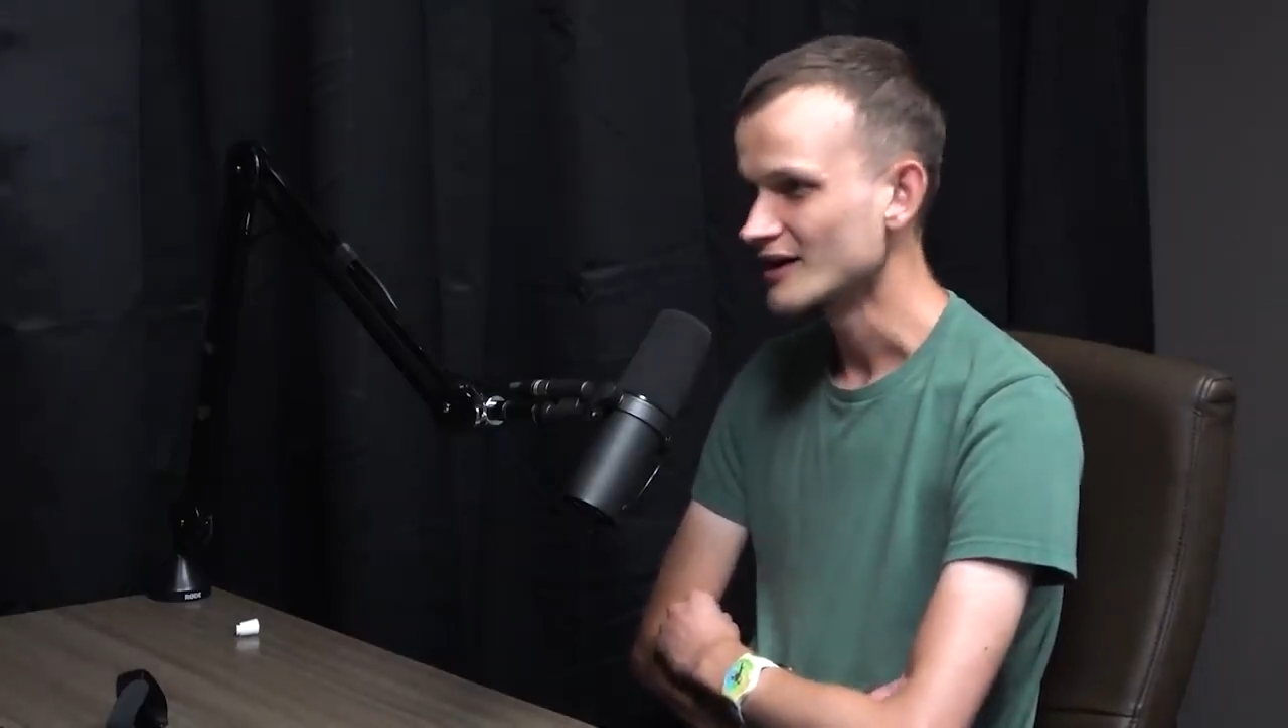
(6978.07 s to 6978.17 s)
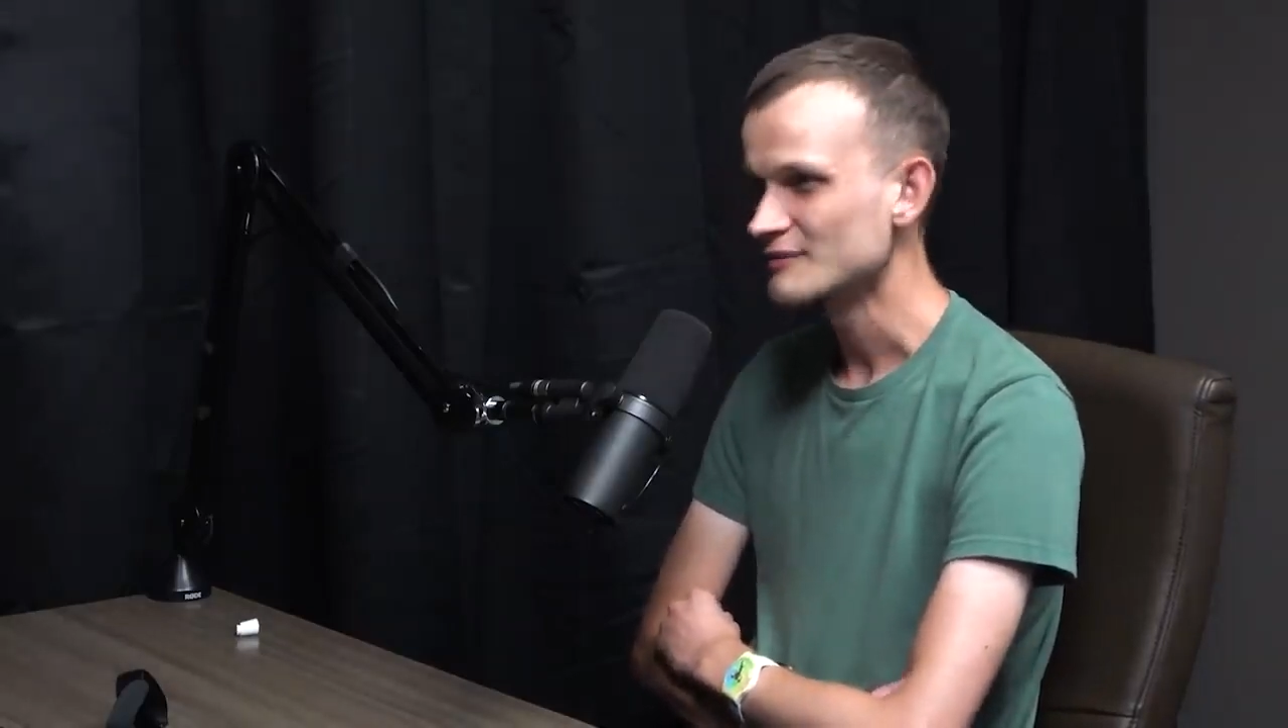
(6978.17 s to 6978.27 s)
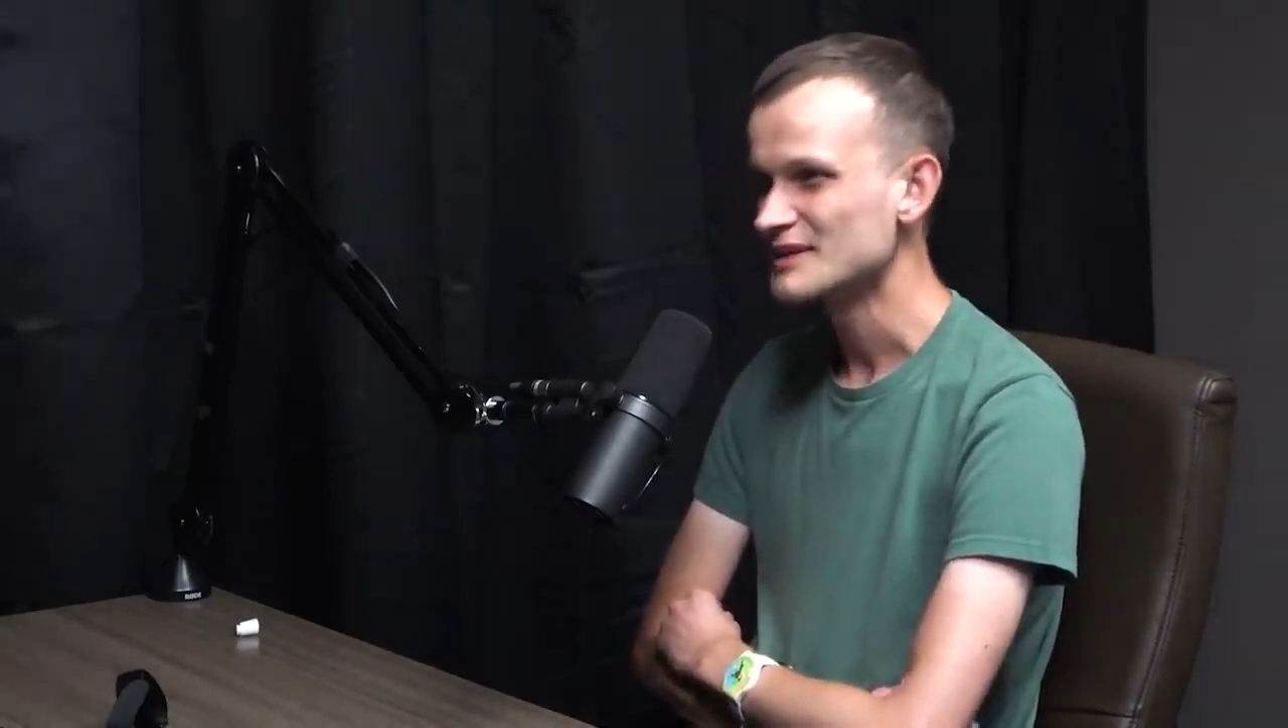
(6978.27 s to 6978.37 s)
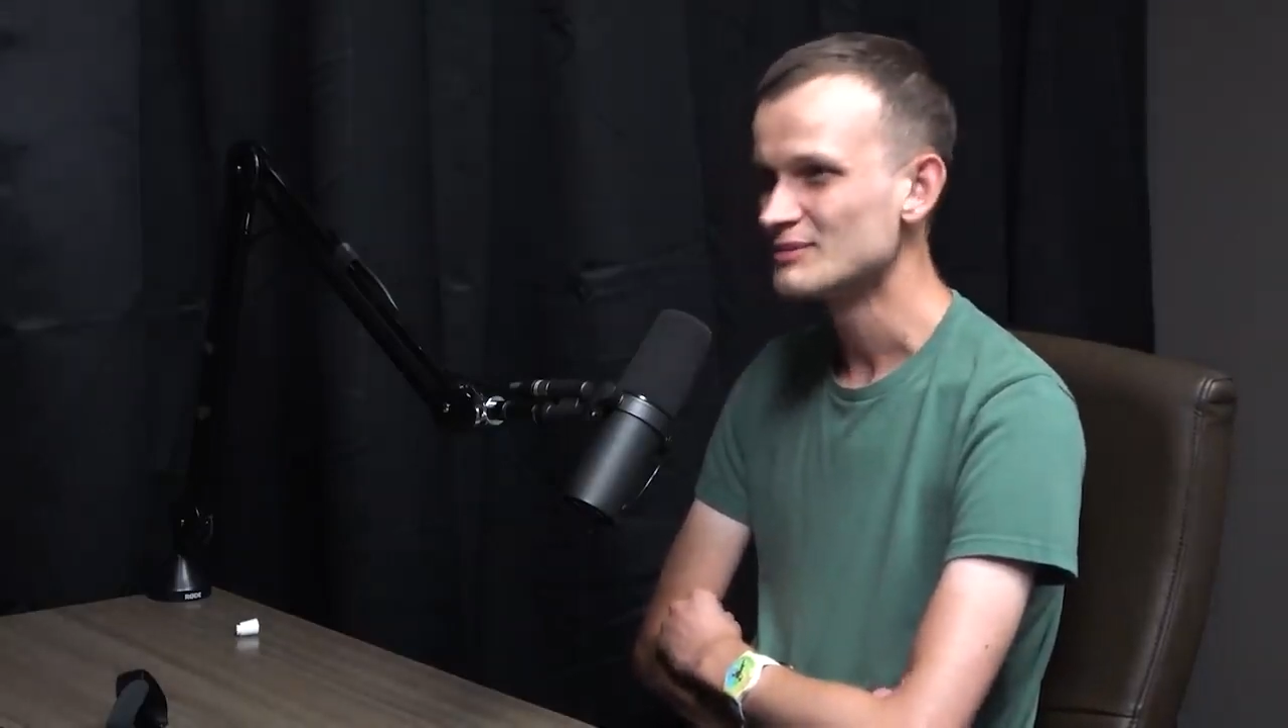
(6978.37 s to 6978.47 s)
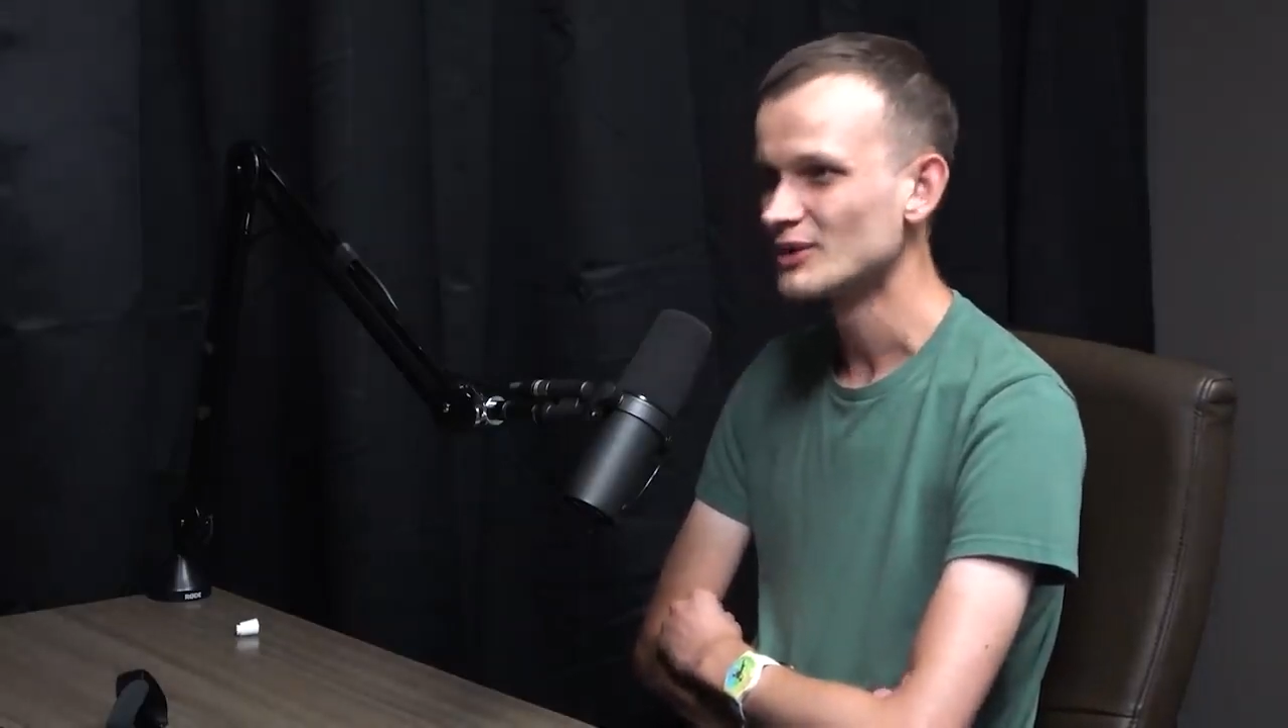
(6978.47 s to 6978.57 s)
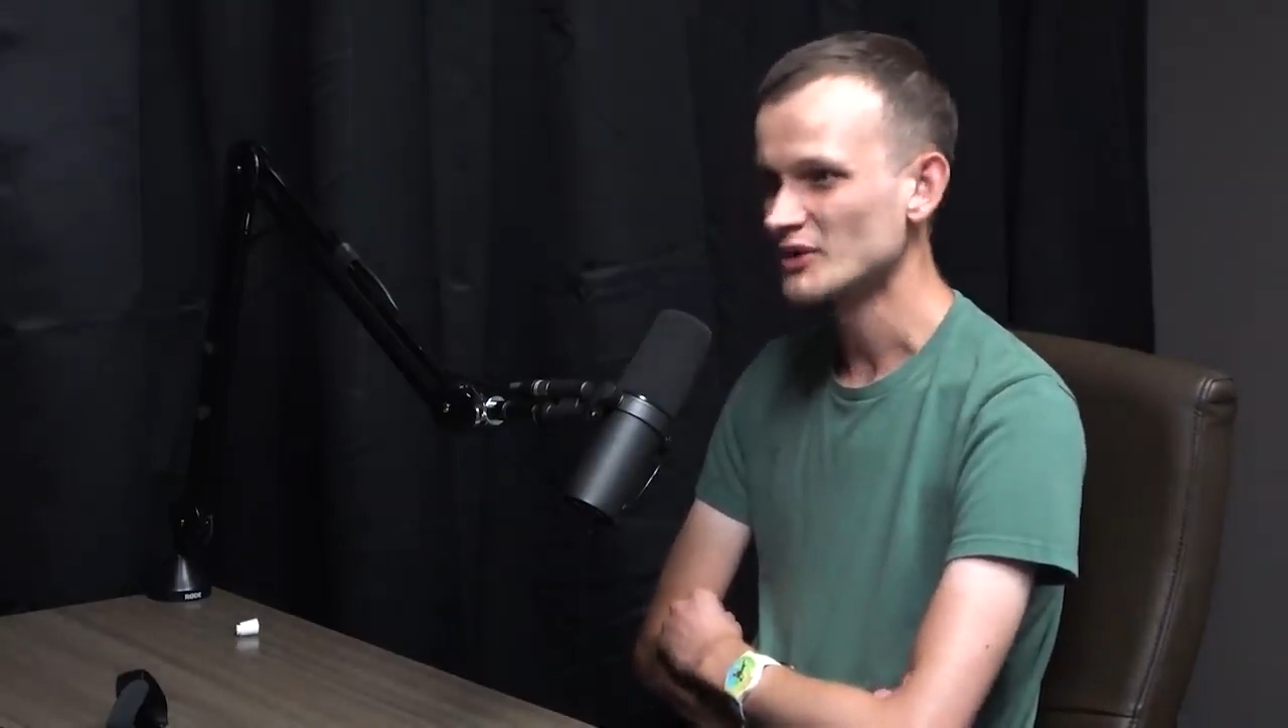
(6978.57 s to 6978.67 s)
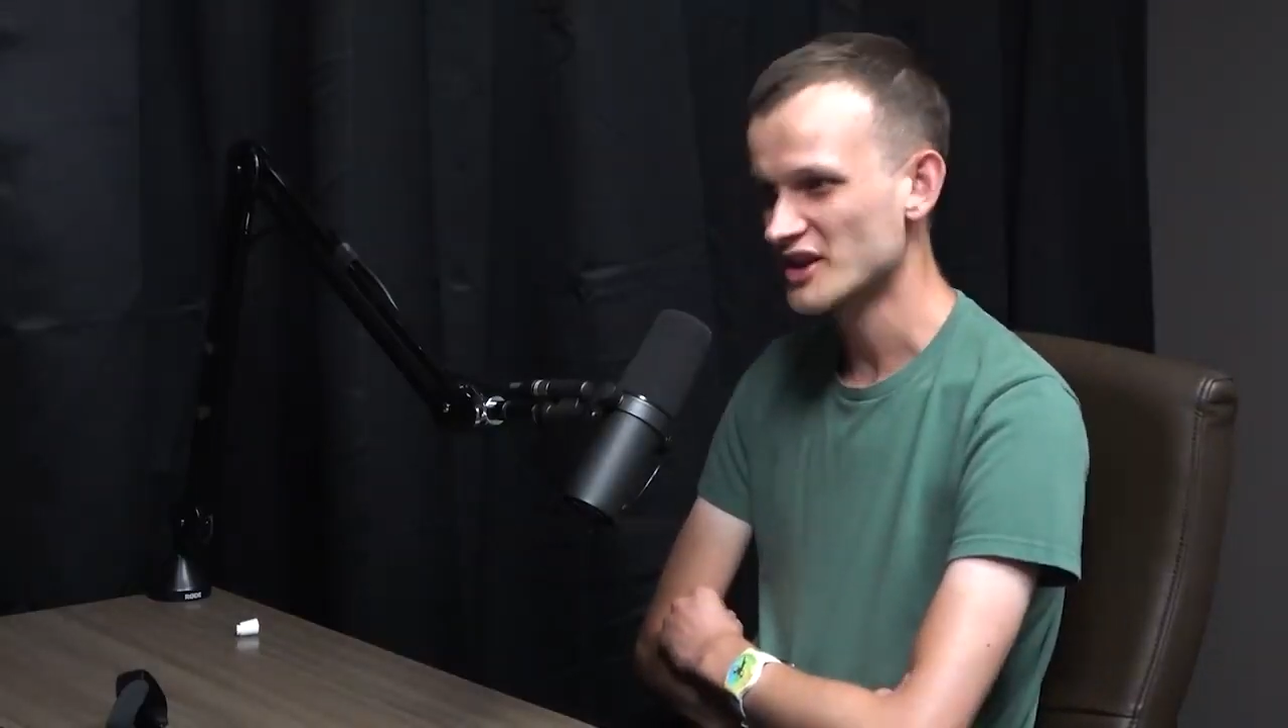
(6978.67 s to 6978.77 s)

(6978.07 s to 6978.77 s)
people